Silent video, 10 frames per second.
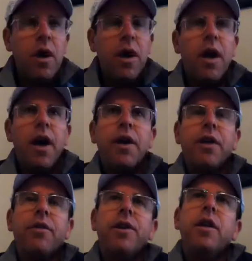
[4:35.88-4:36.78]
I
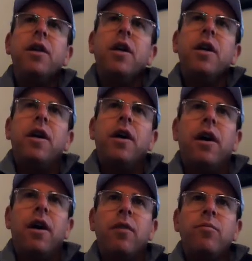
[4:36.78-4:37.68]
agree.
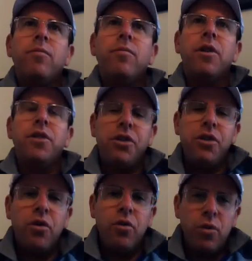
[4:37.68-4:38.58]
Do you
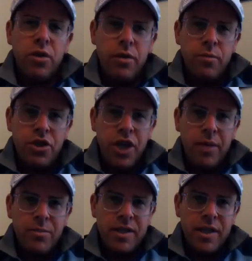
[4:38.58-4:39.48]
know who William
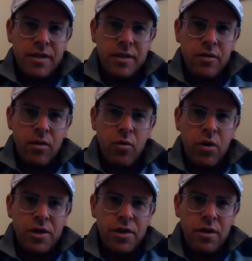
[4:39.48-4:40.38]
James is or
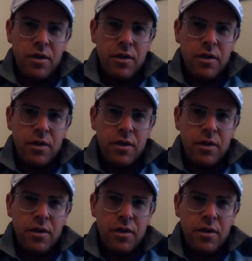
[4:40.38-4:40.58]
was?